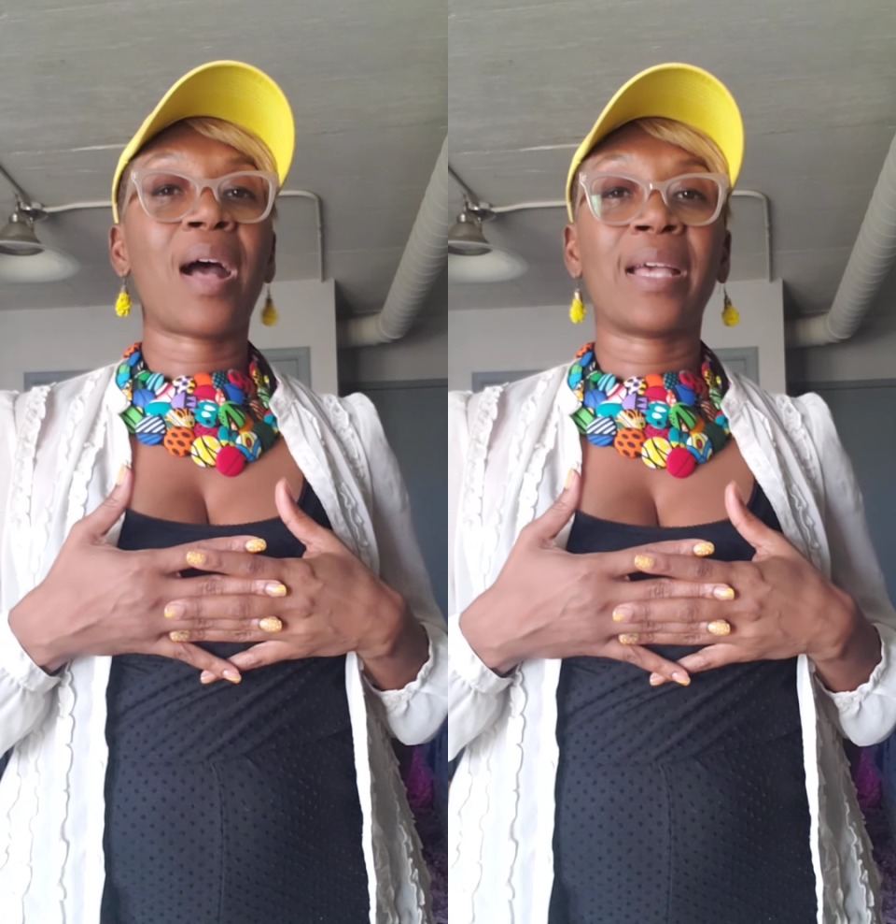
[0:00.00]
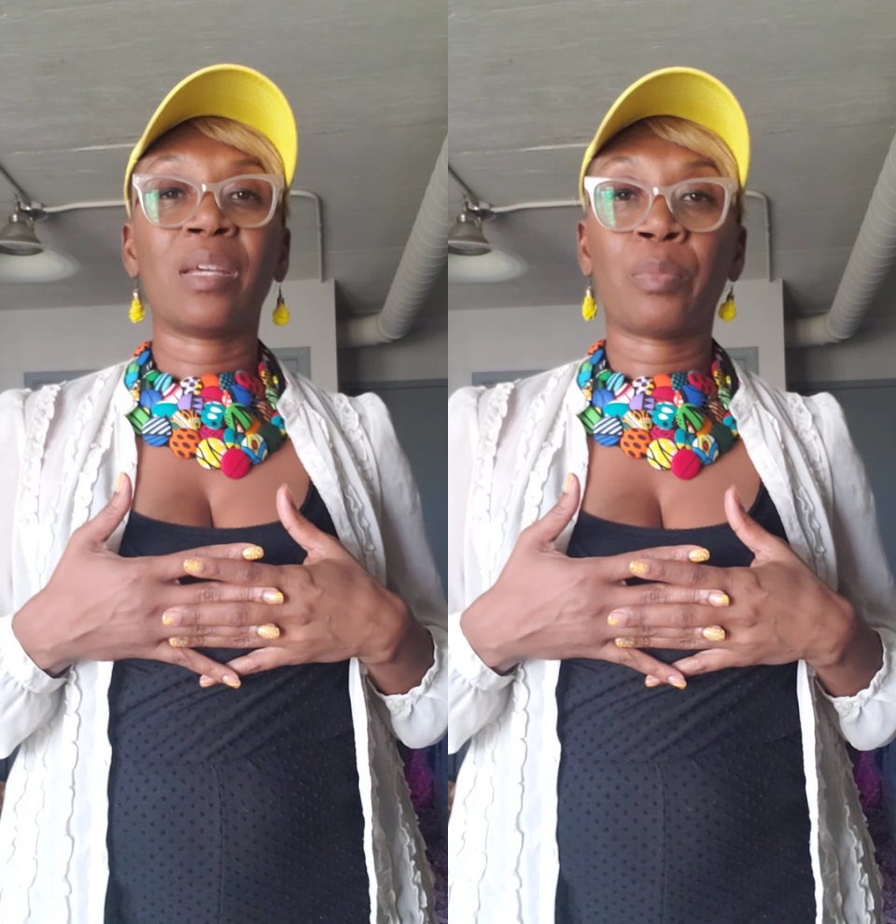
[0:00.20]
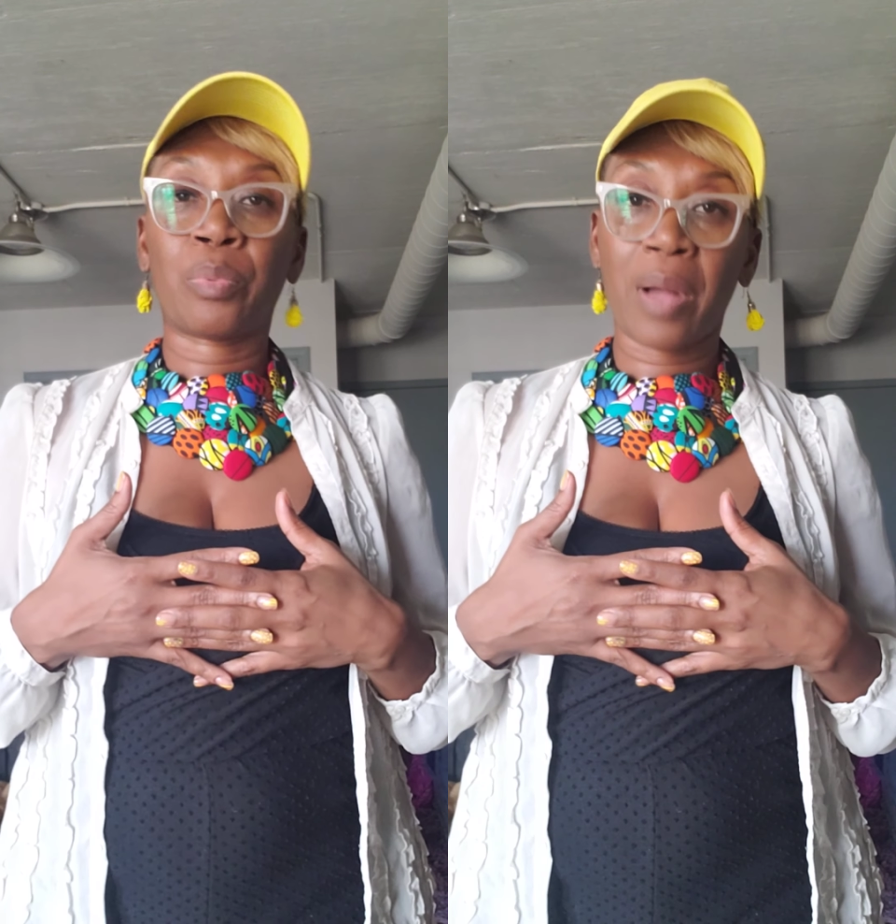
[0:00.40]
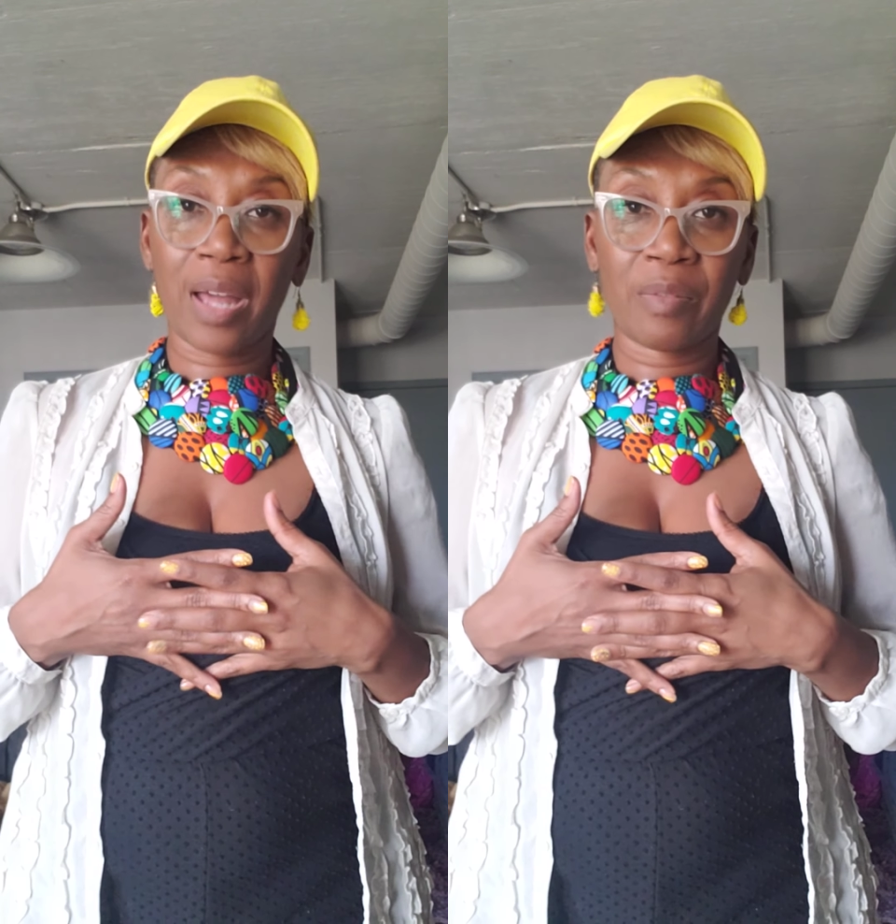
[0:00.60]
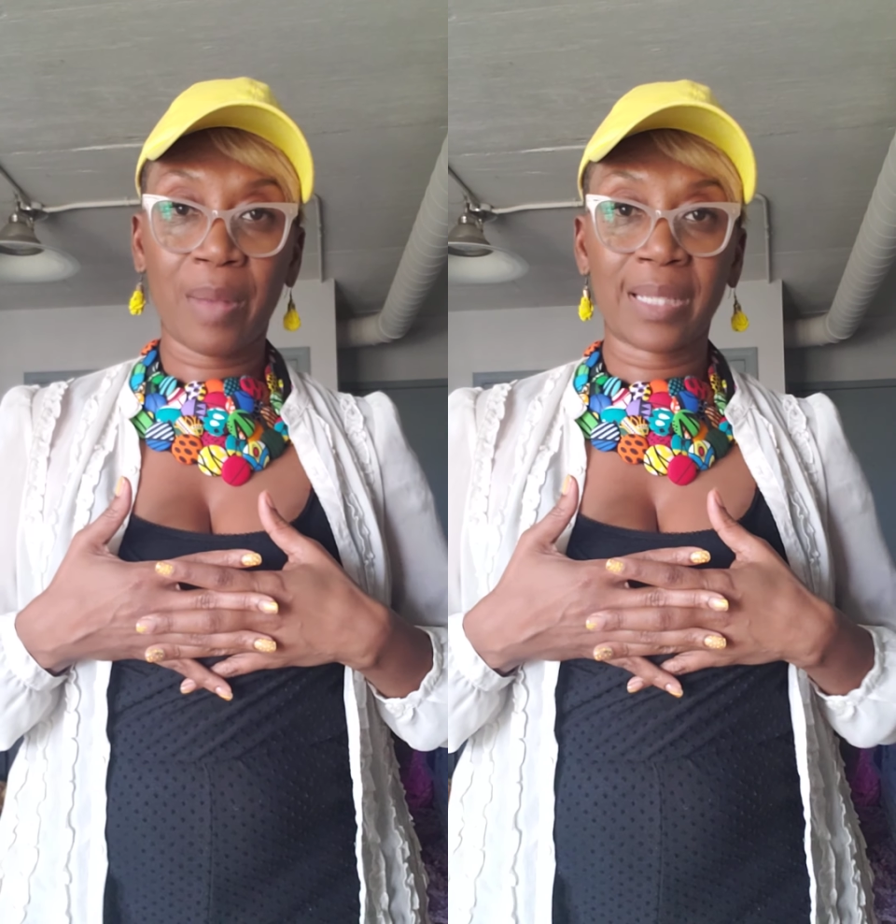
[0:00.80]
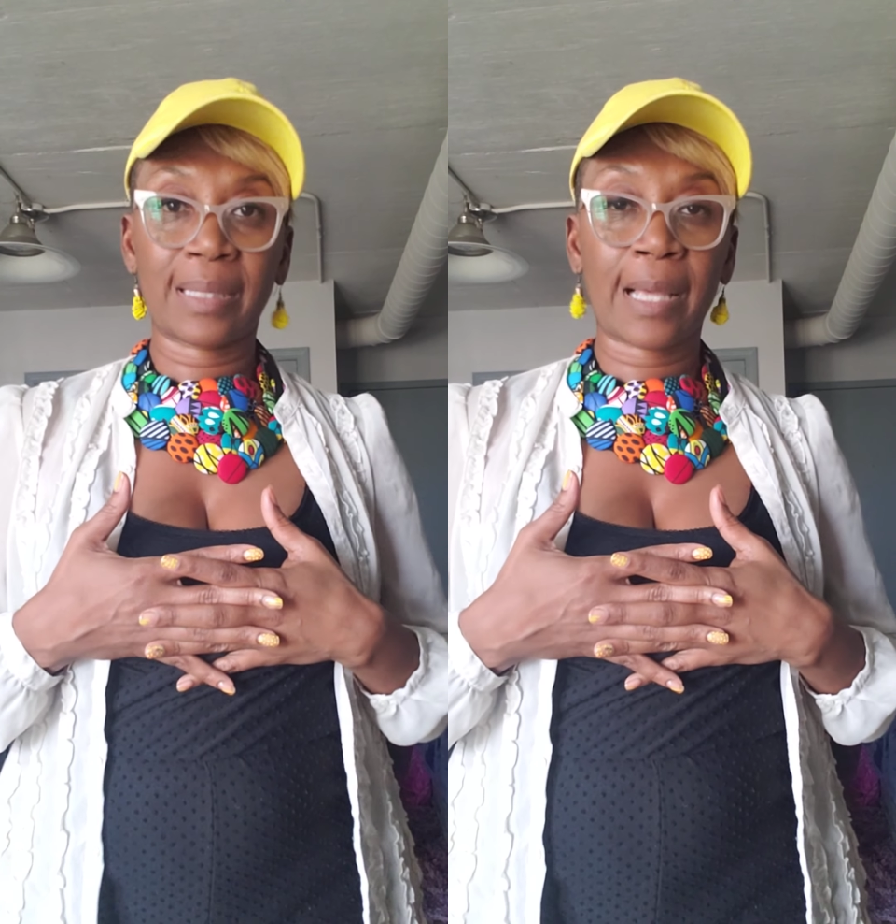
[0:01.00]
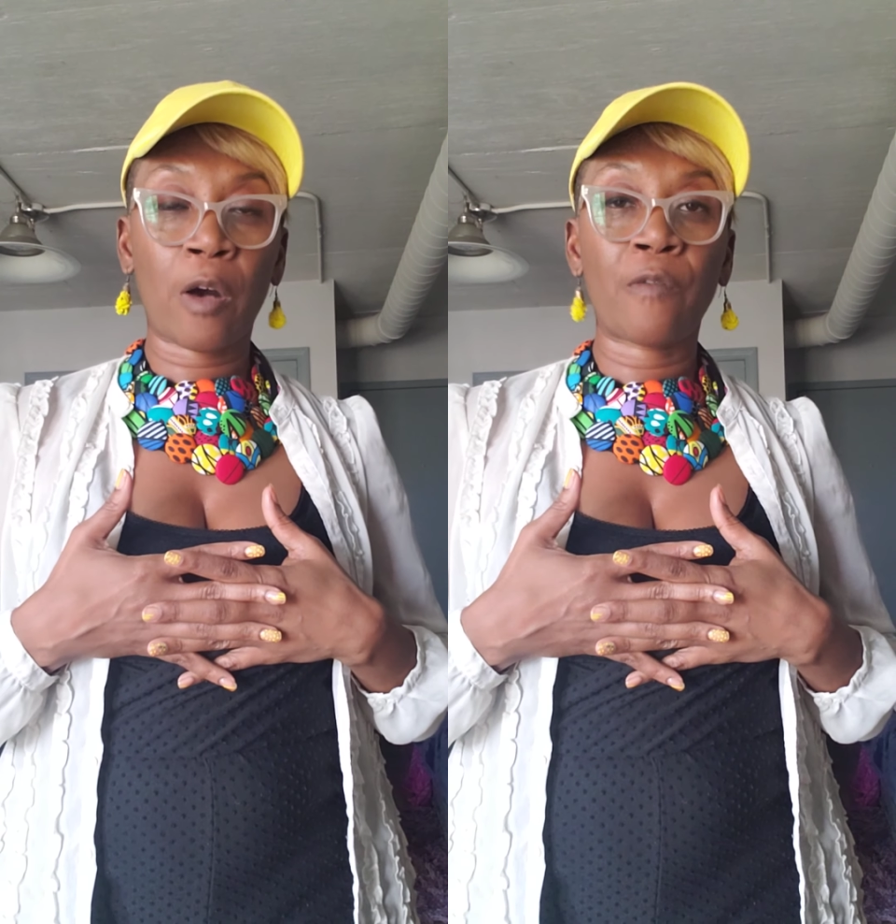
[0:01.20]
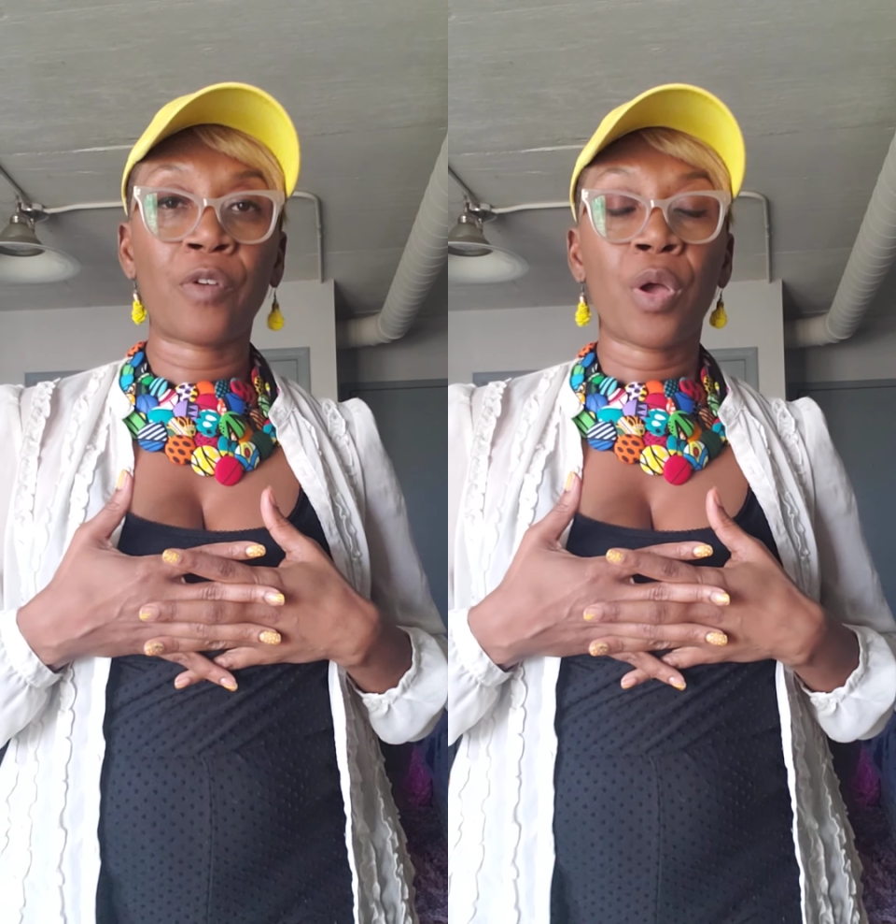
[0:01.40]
I am proud of myself